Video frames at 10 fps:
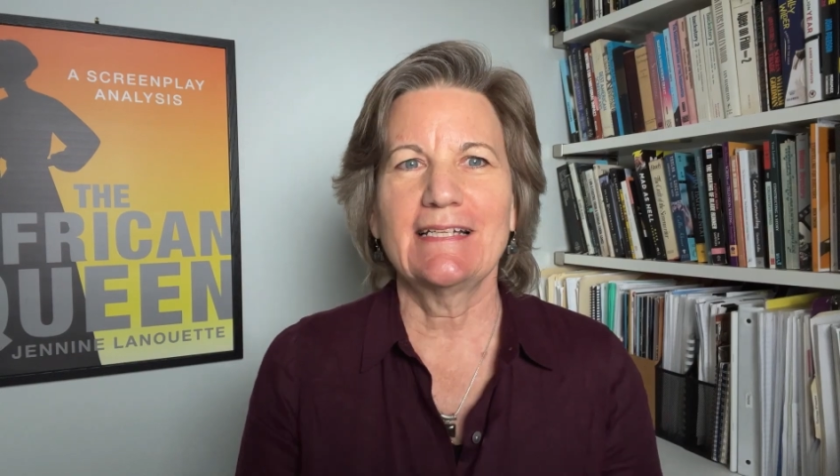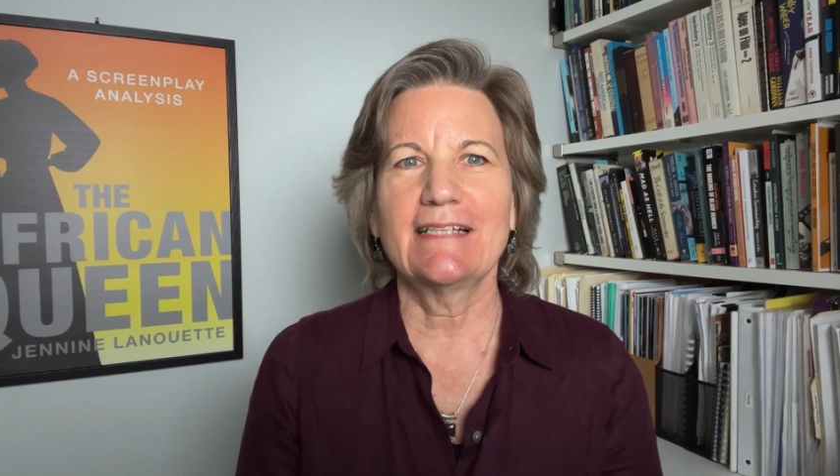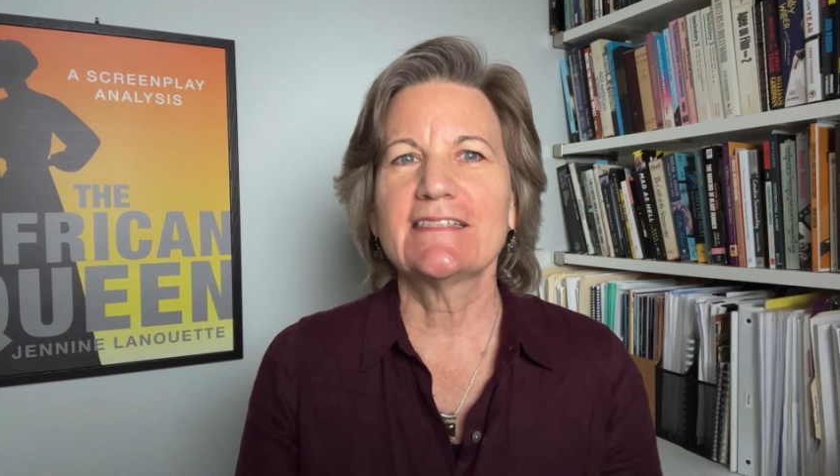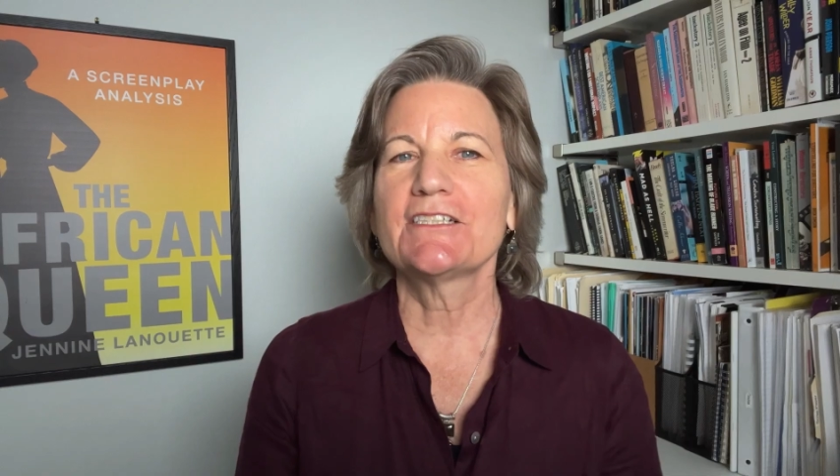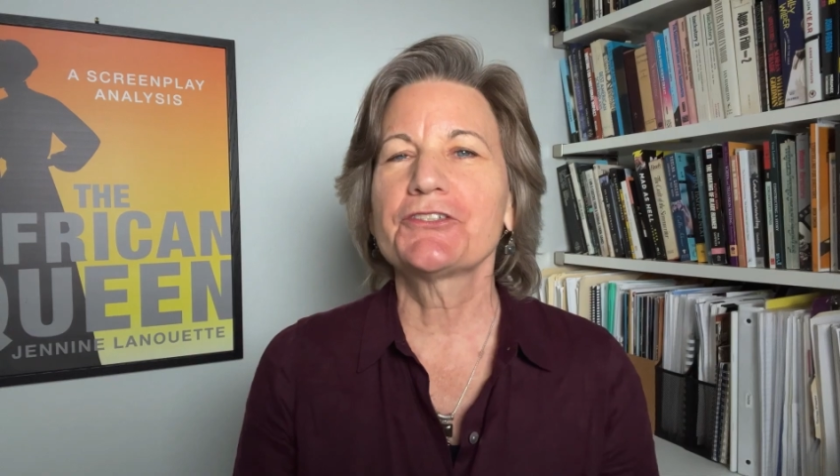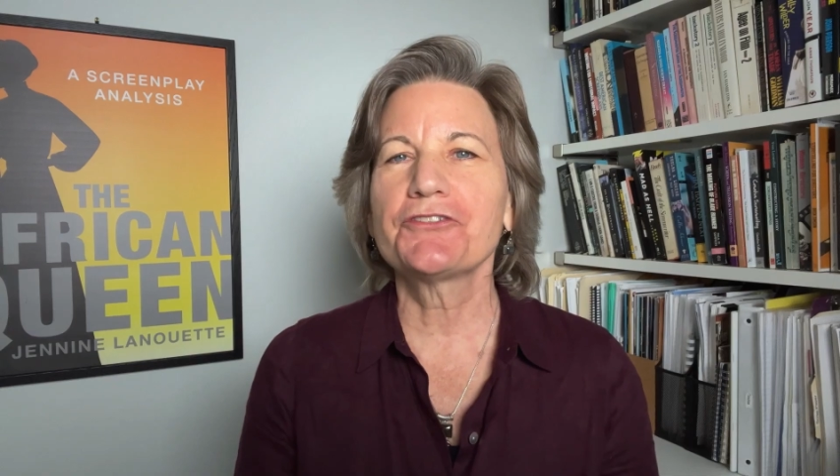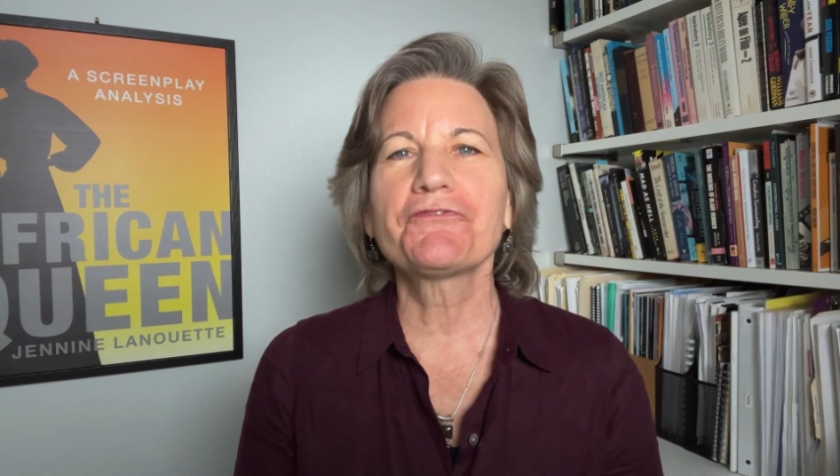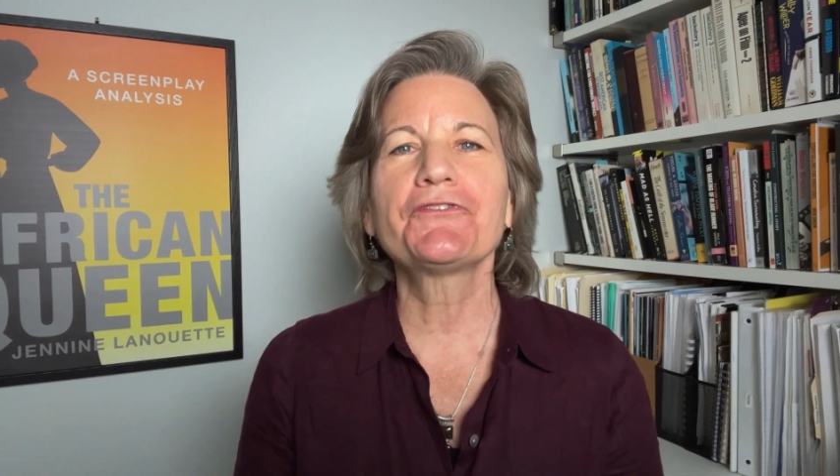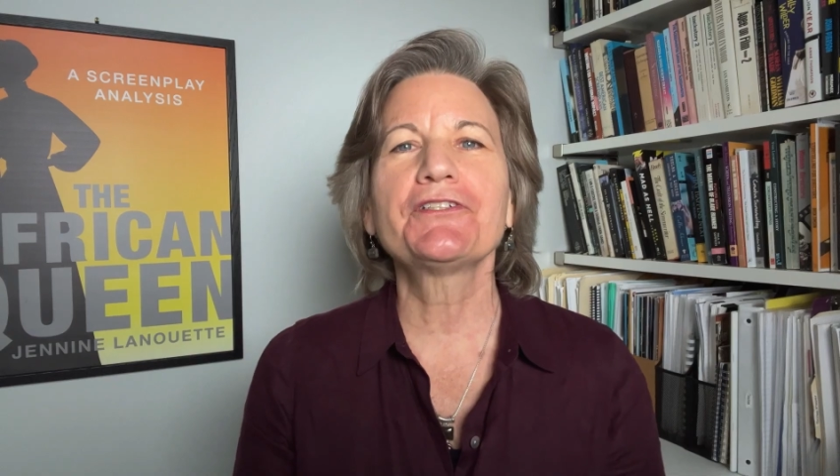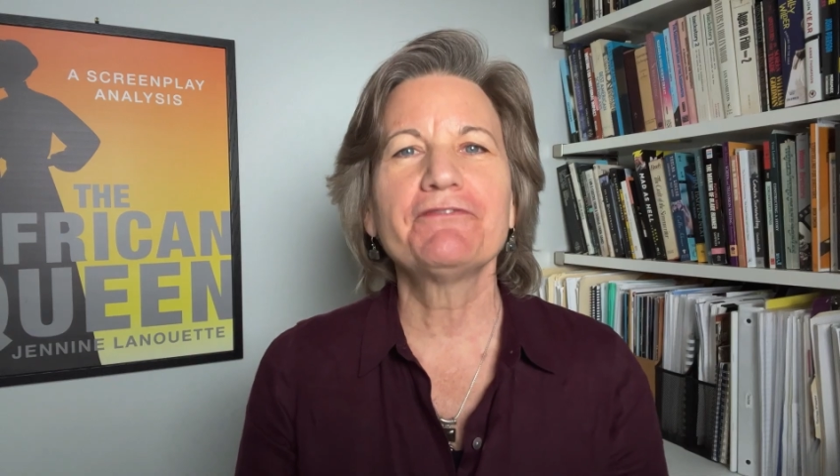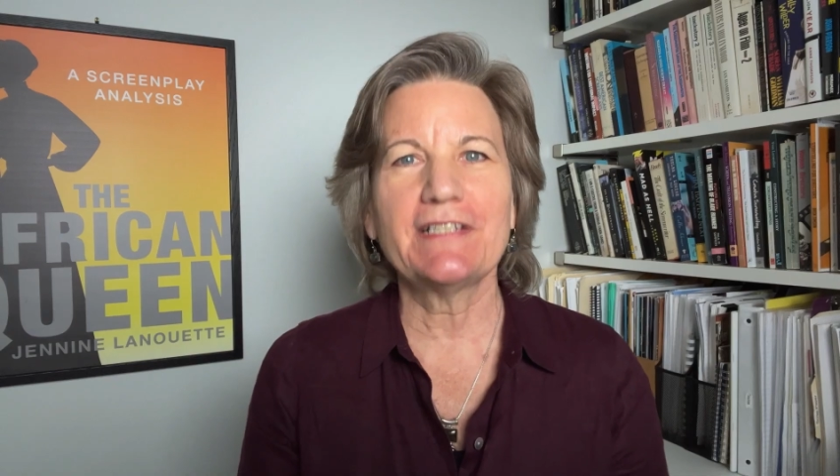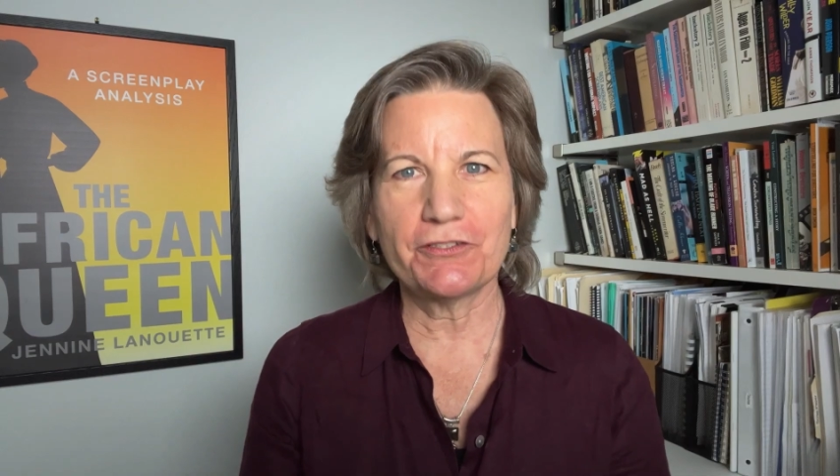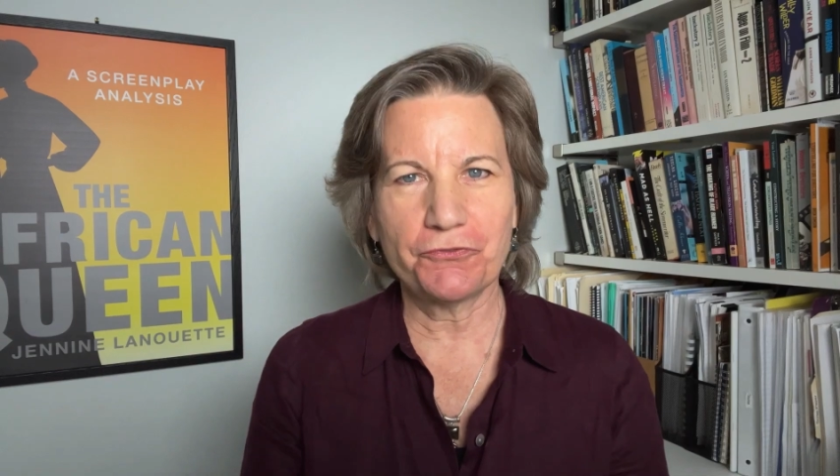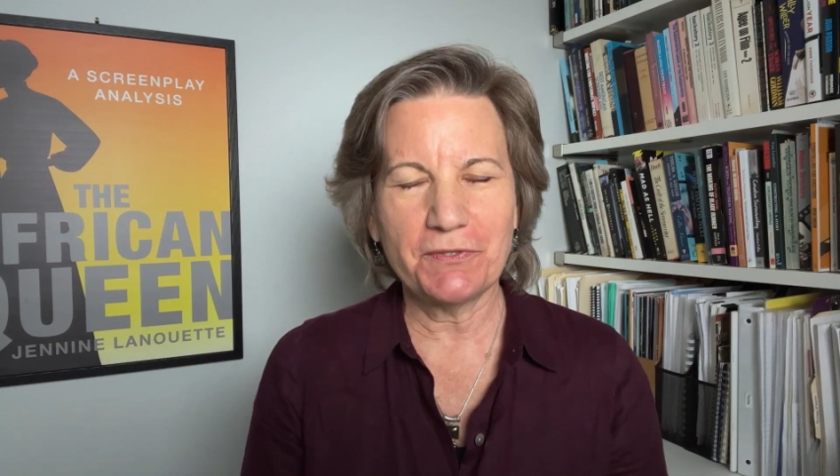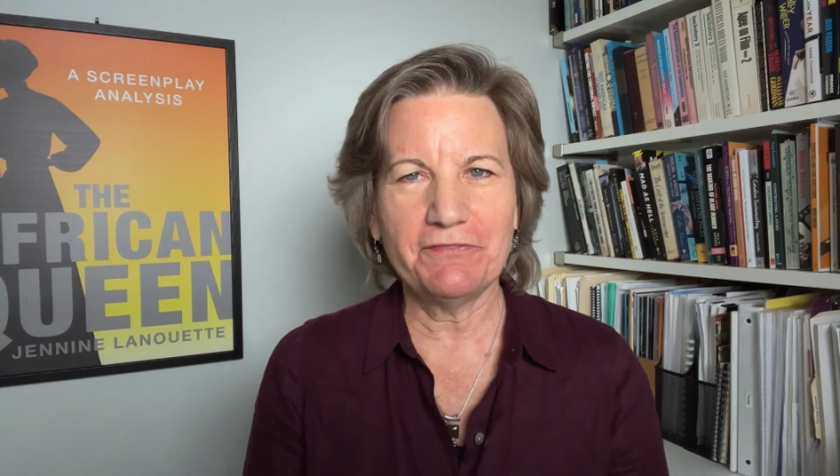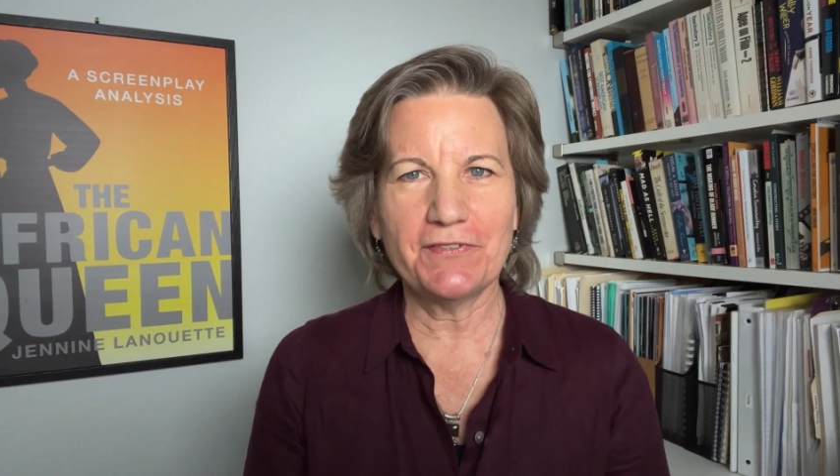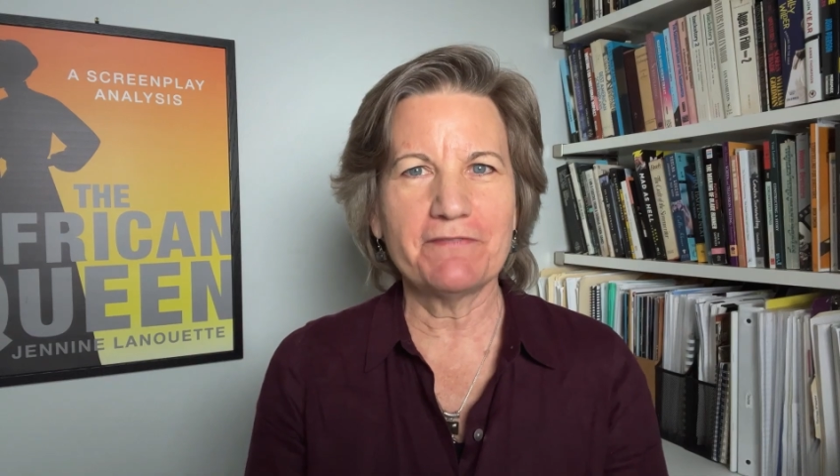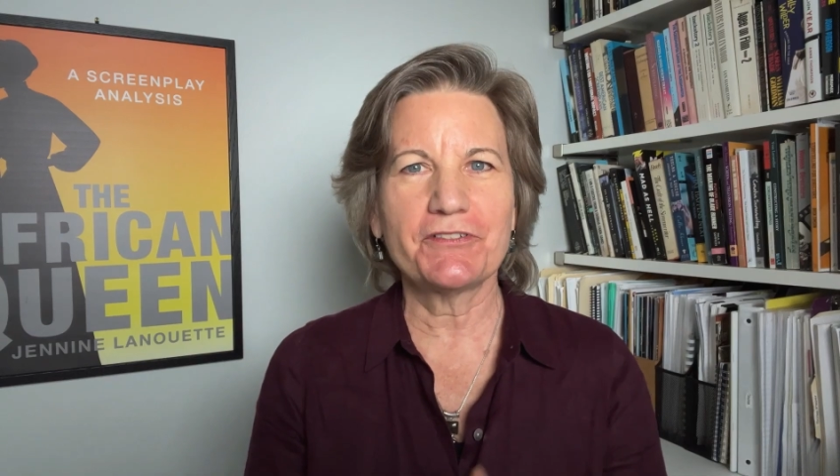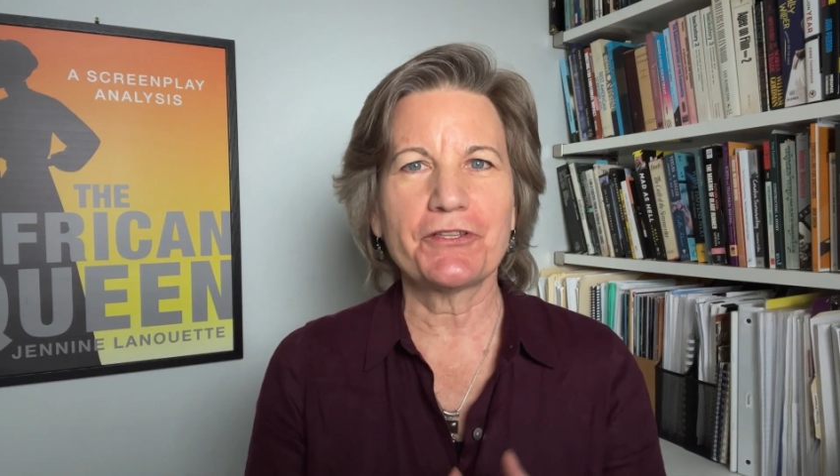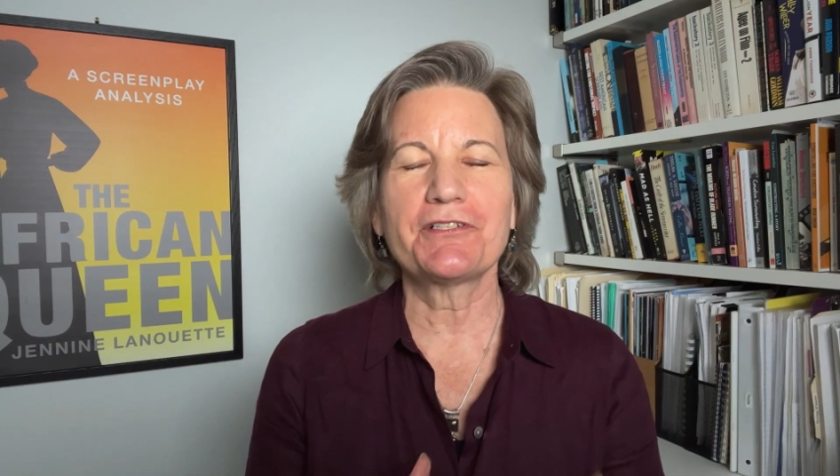As I search for an event 25
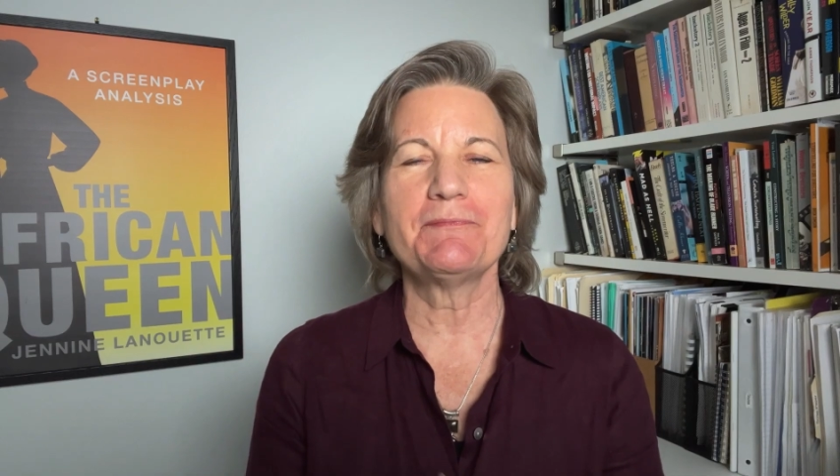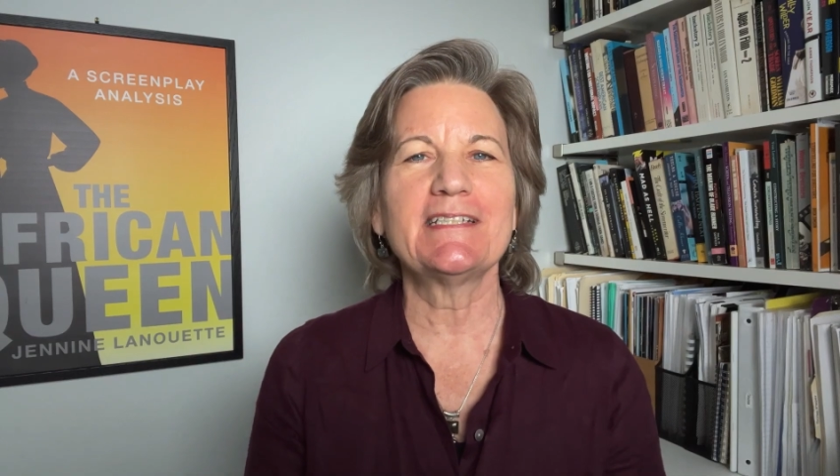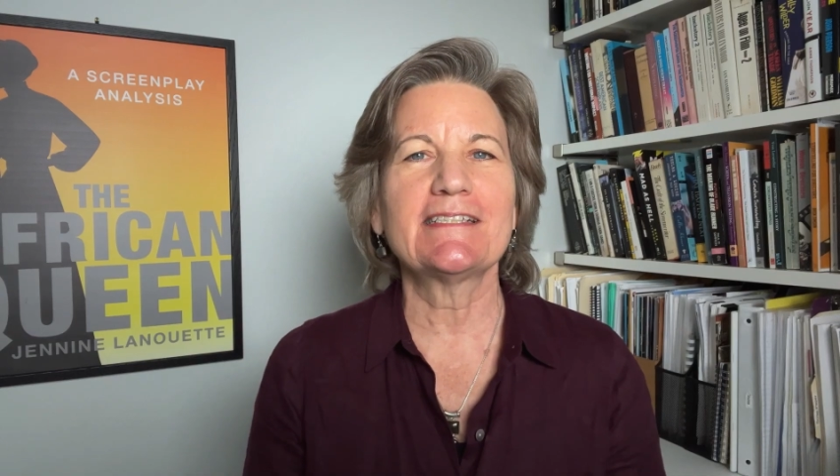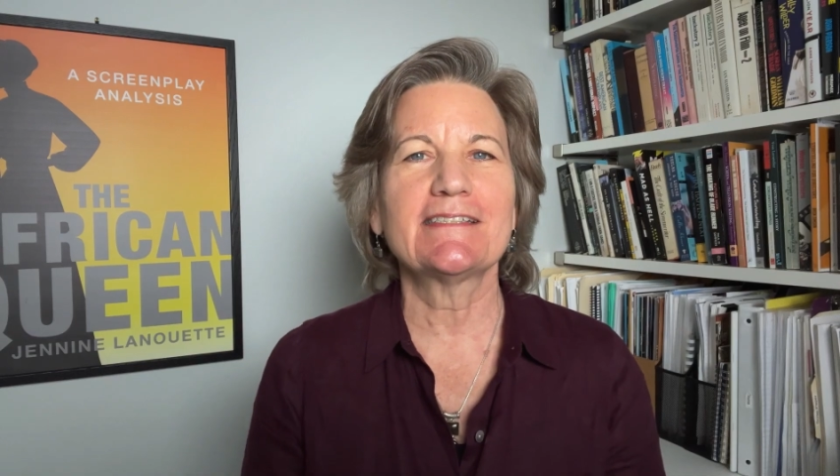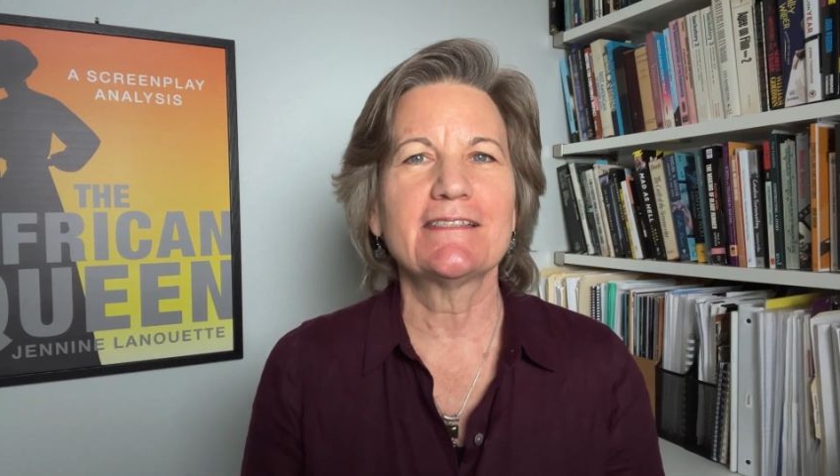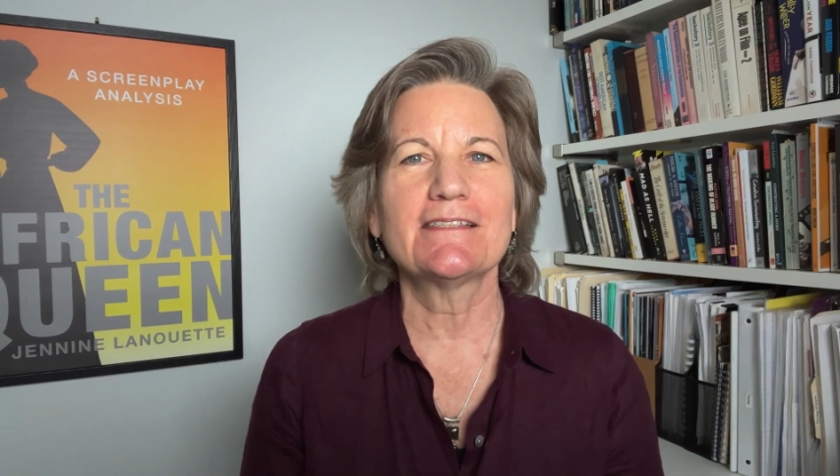to 30 minutes into